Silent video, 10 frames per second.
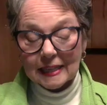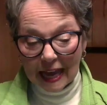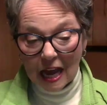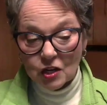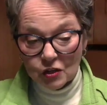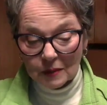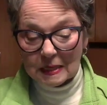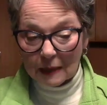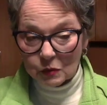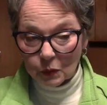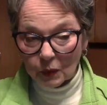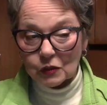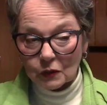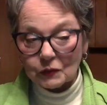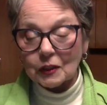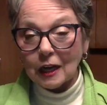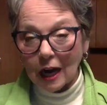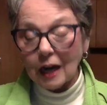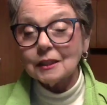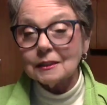cash sometimes works over a
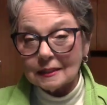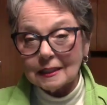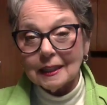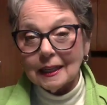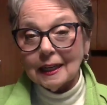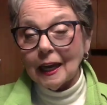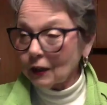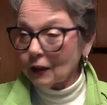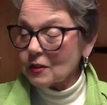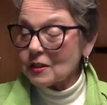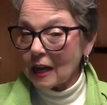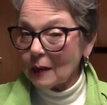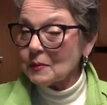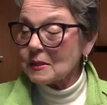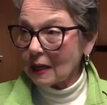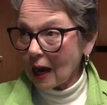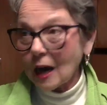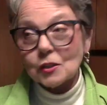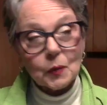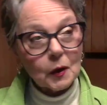car, and other times
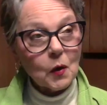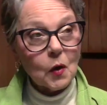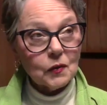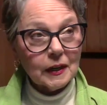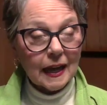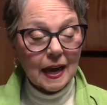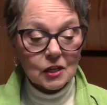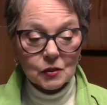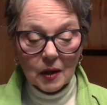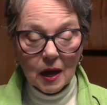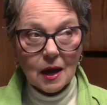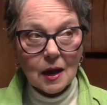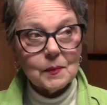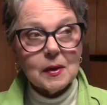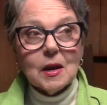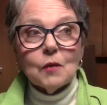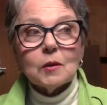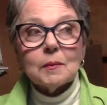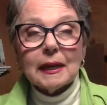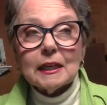cars work over cash.
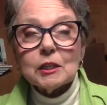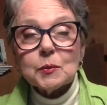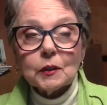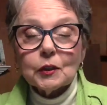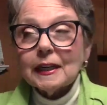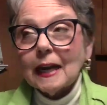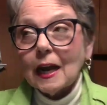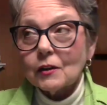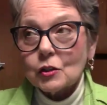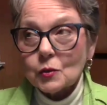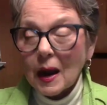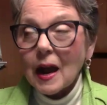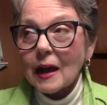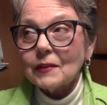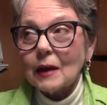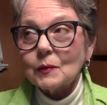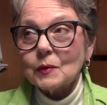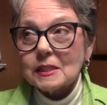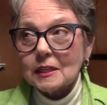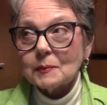When my kids were learning how to drive, I
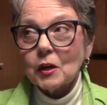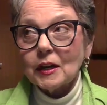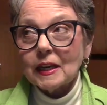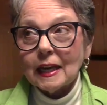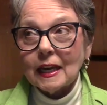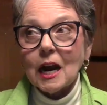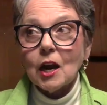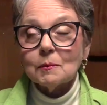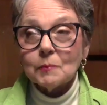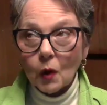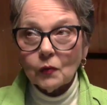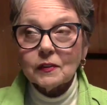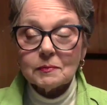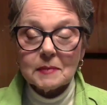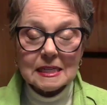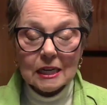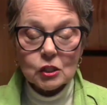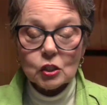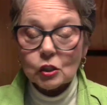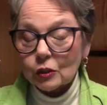was in a Mary Kay car, and both of my
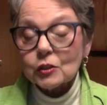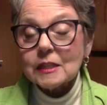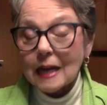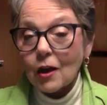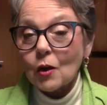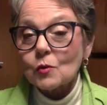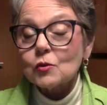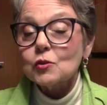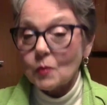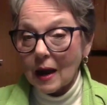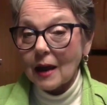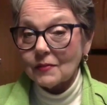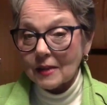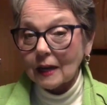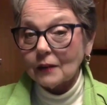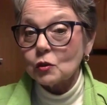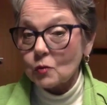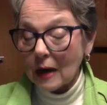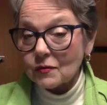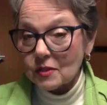sons learned how to drive. They got their
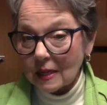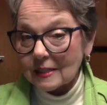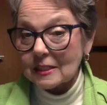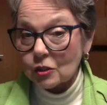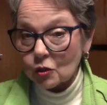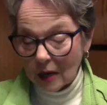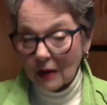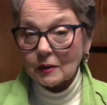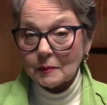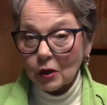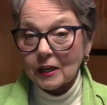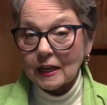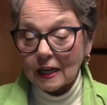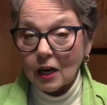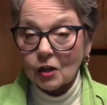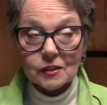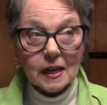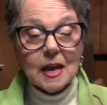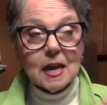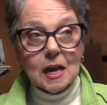driver's license driving Mary Kay cars.
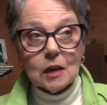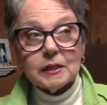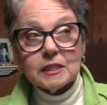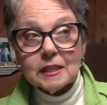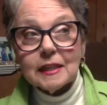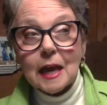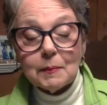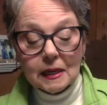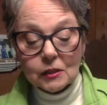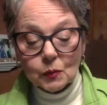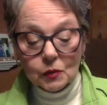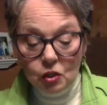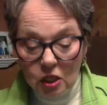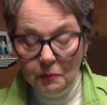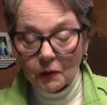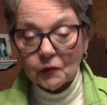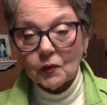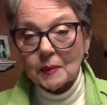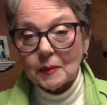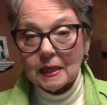And we did that because it was cheaper
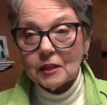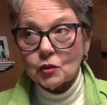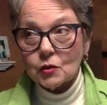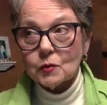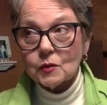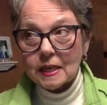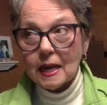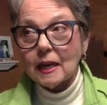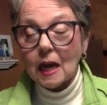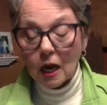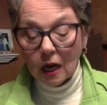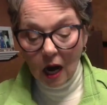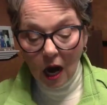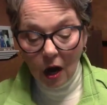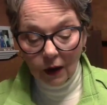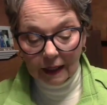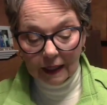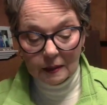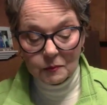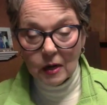for me to take a car and
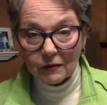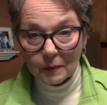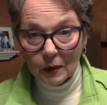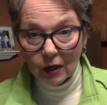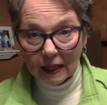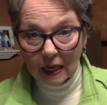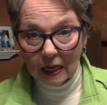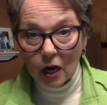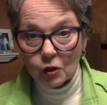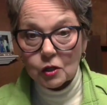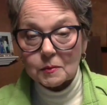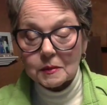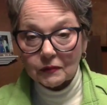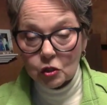let them drive a Mary Kay car in terms of